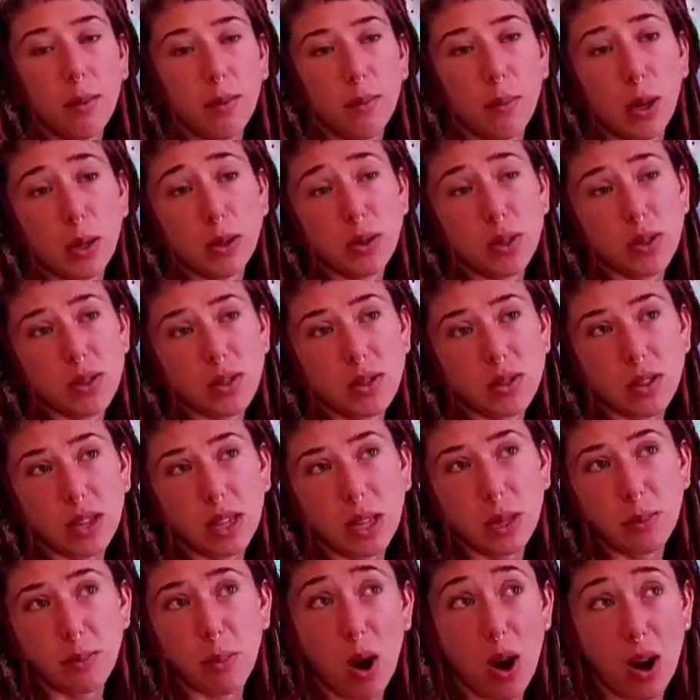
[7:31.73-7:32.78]

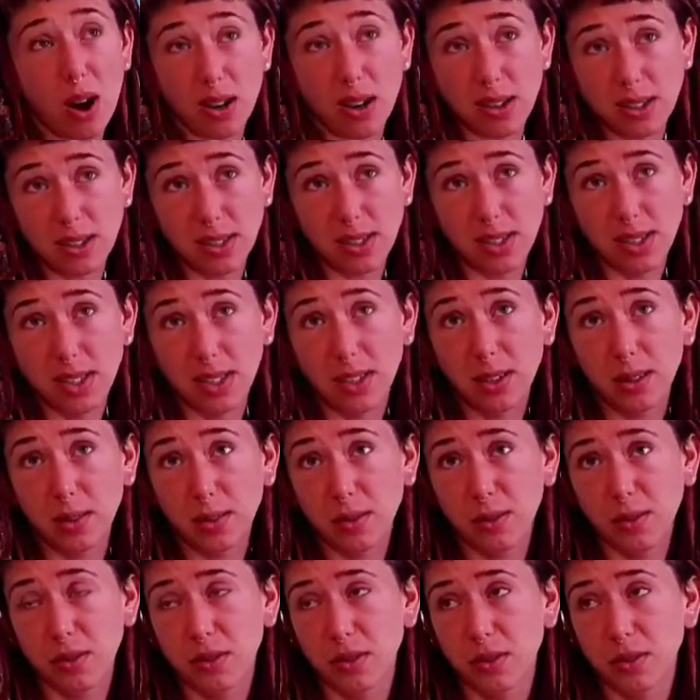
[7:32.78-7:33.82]
Mostly
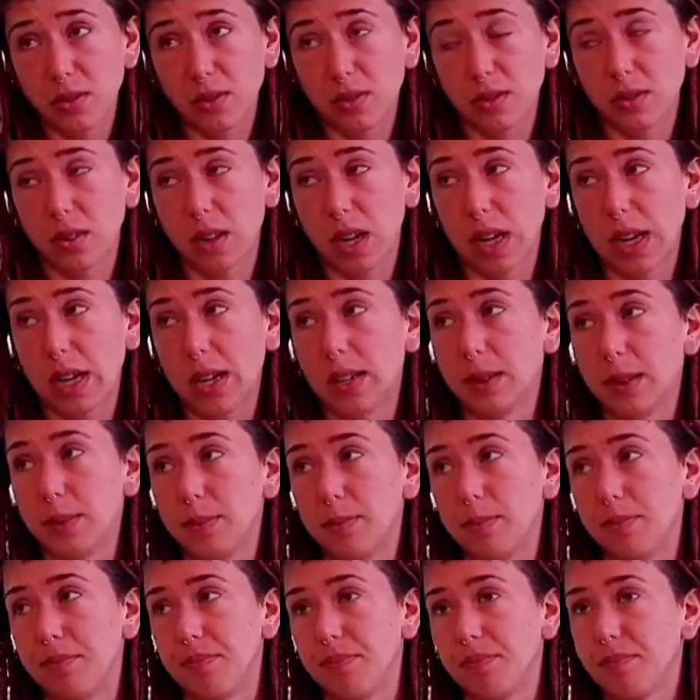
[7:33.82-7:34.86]
positive.
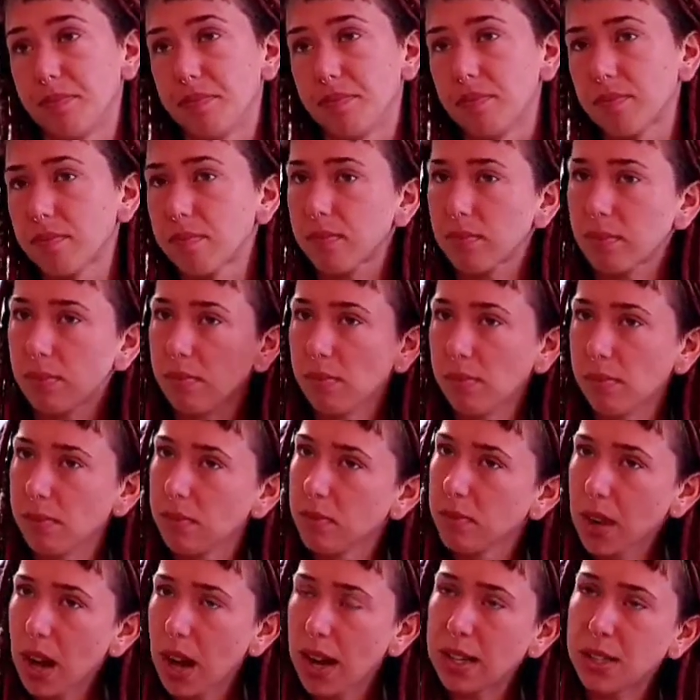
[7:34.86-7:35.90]
I
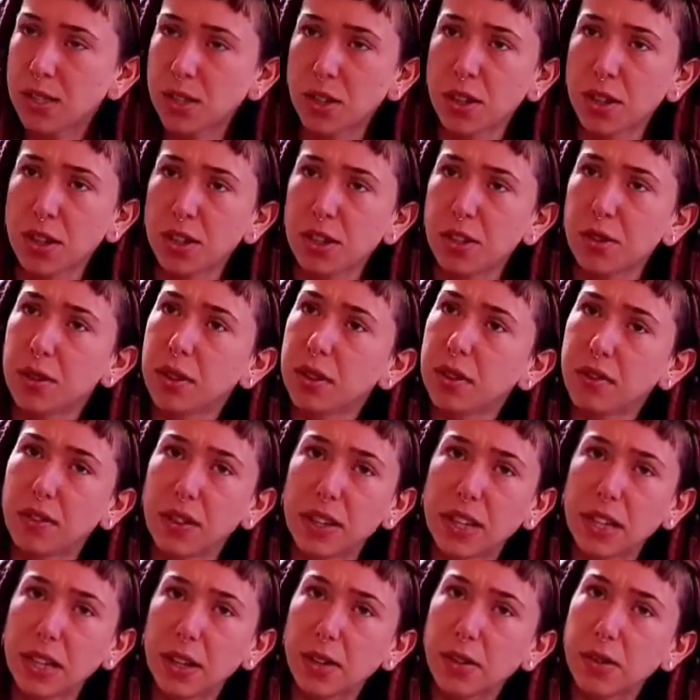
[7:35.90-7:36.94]
started doing
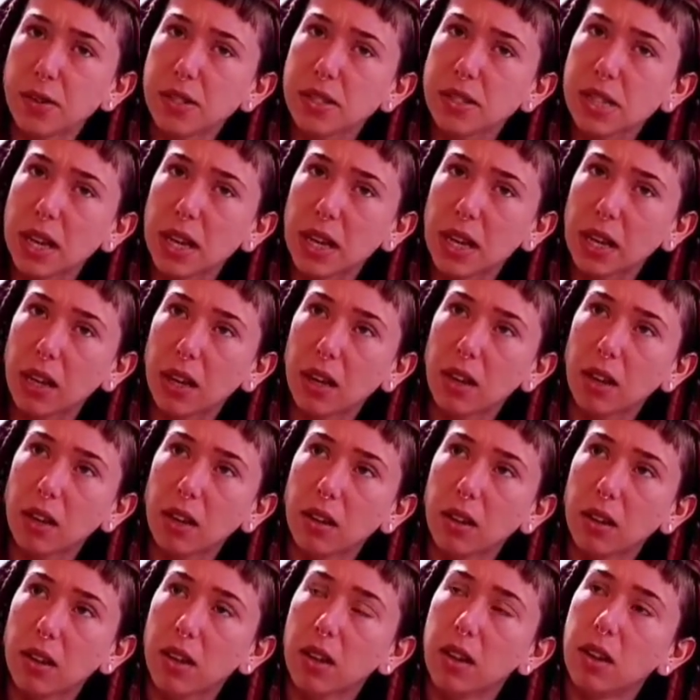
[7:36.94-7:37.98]
videos like,
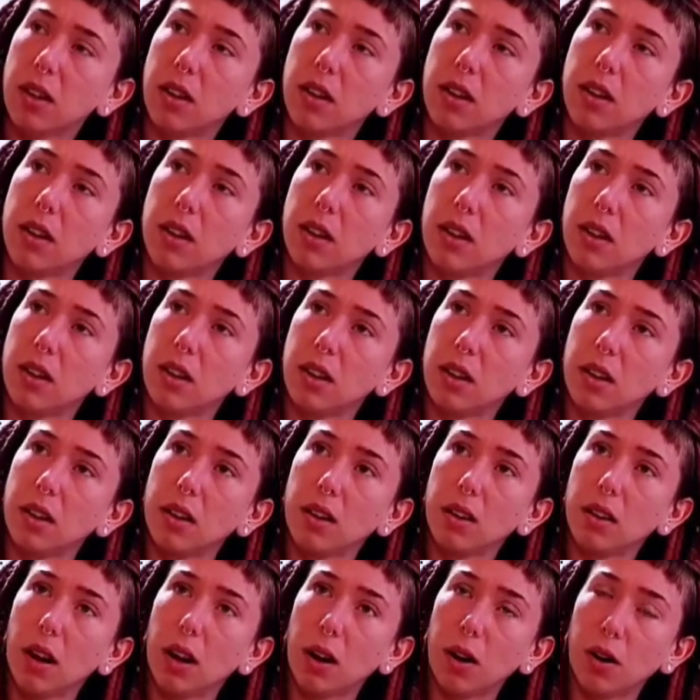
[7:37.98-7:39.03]

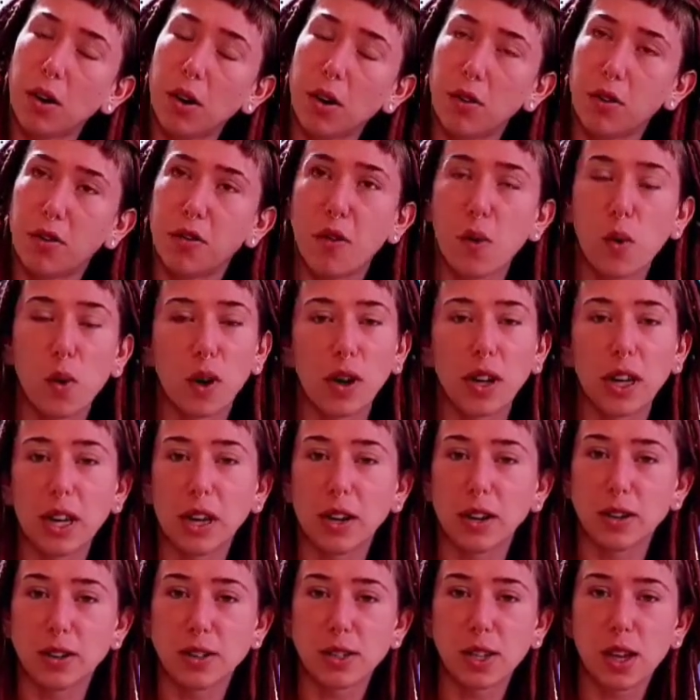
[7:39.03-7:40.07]
I don't know, 4
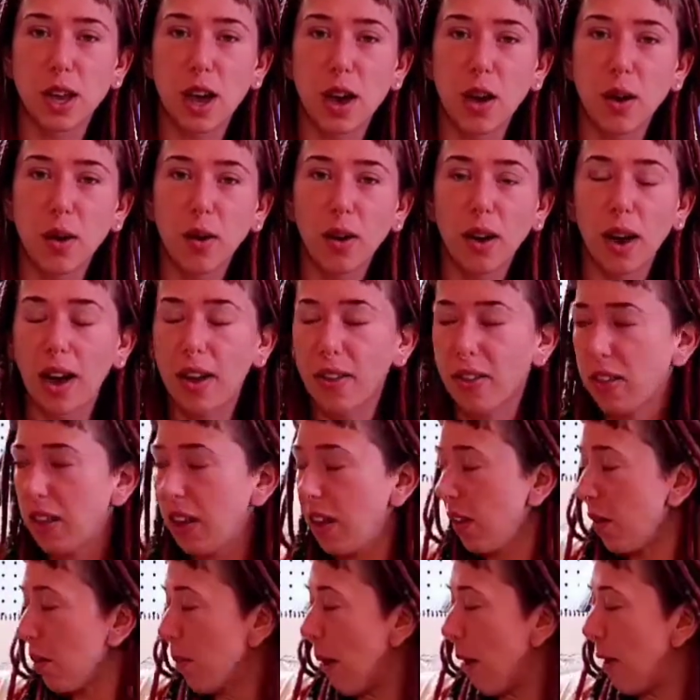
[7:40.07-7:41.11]
years ago. I
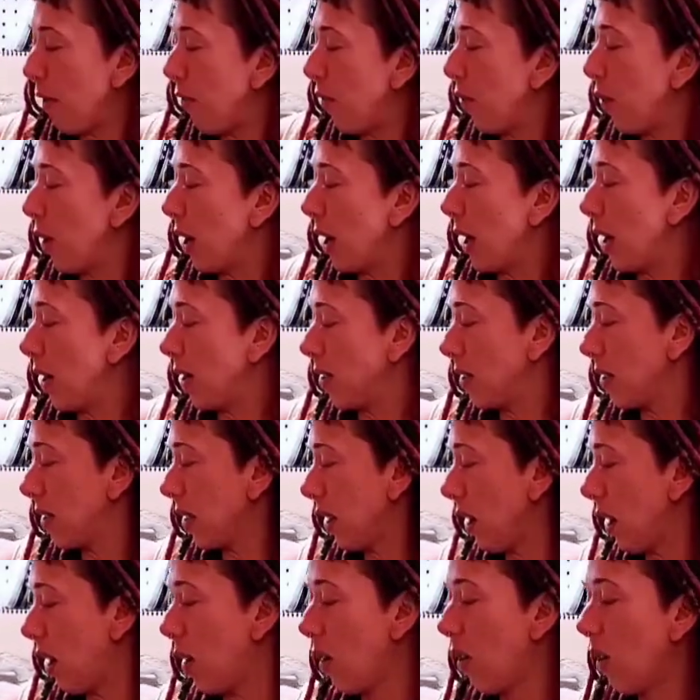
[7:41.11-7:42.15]
think about 4 years
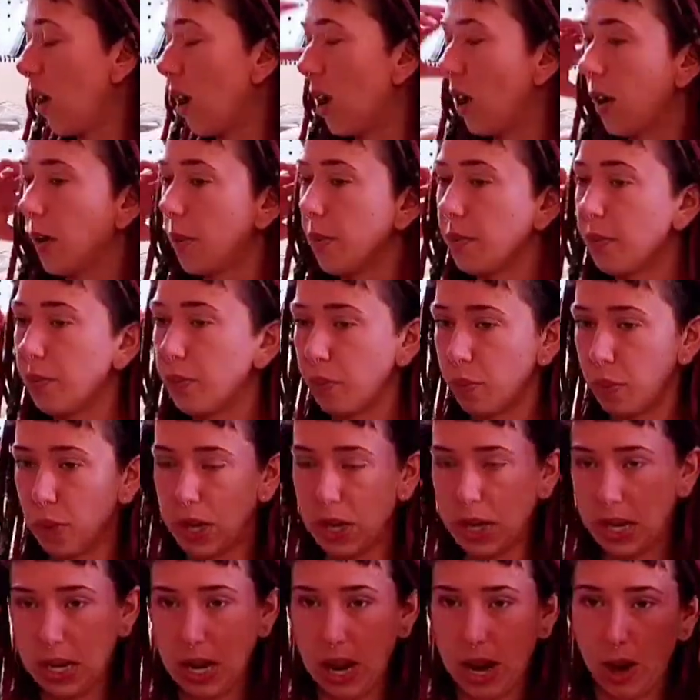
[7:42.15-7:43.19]
ago,
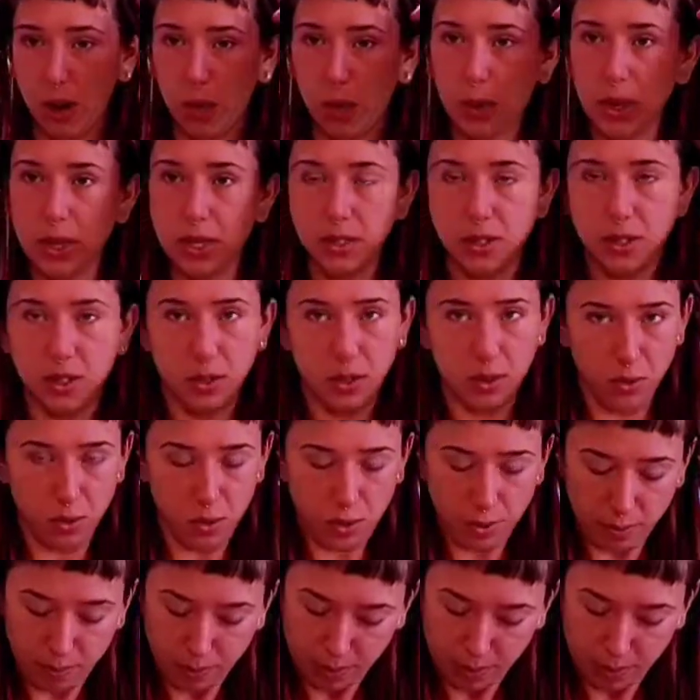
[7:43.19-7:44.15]
when I went to